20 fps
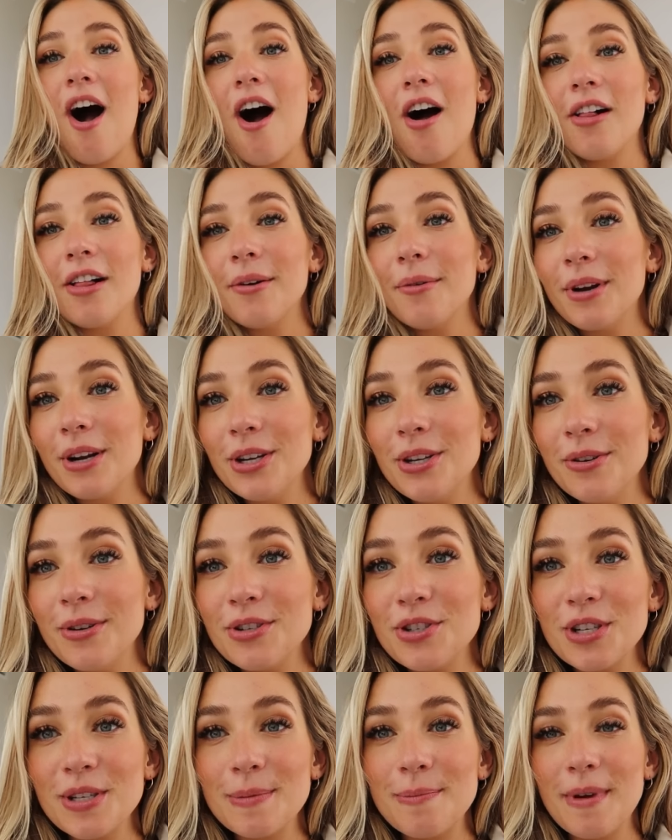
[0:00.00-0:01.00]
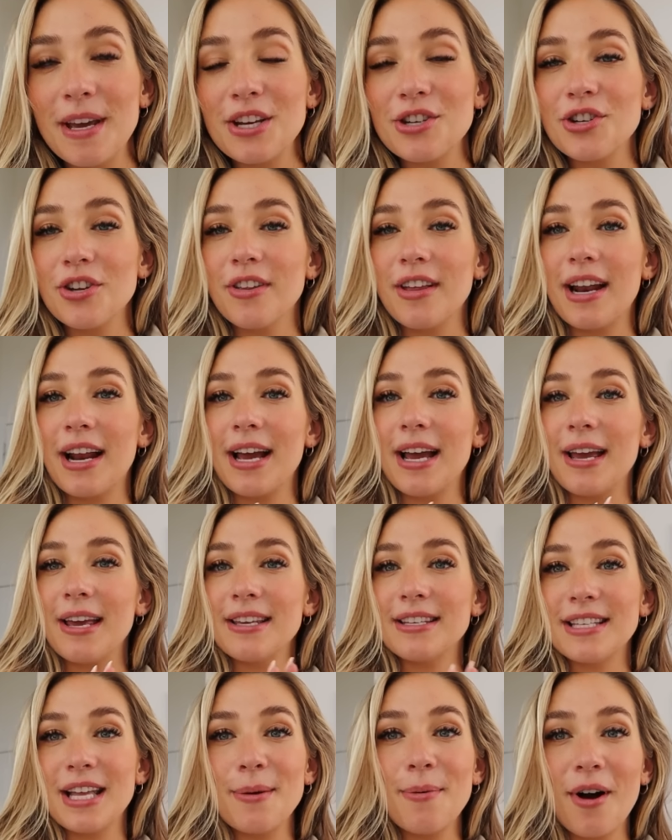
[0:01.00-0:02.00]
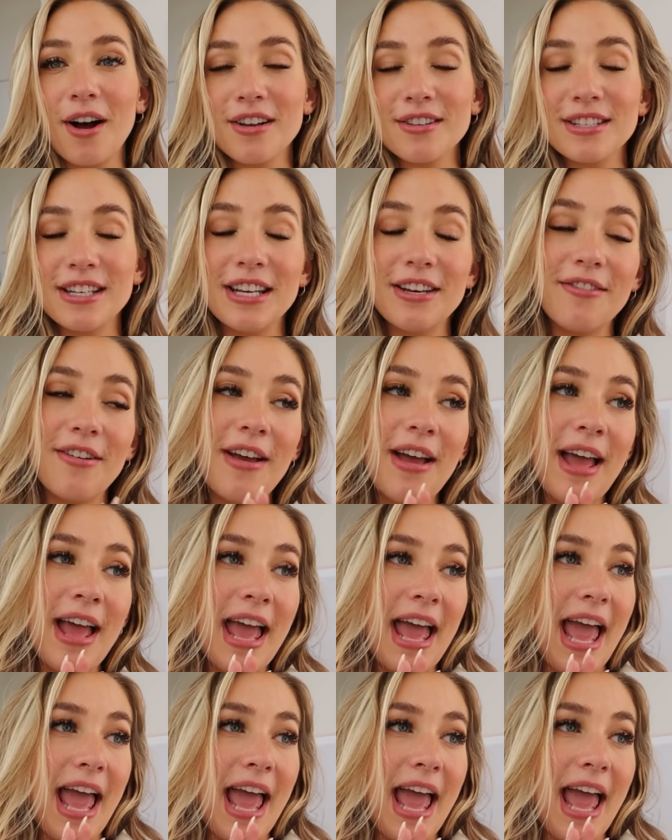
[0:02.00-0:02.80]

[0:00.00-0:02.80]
All I want to do is just make sure that I stay positive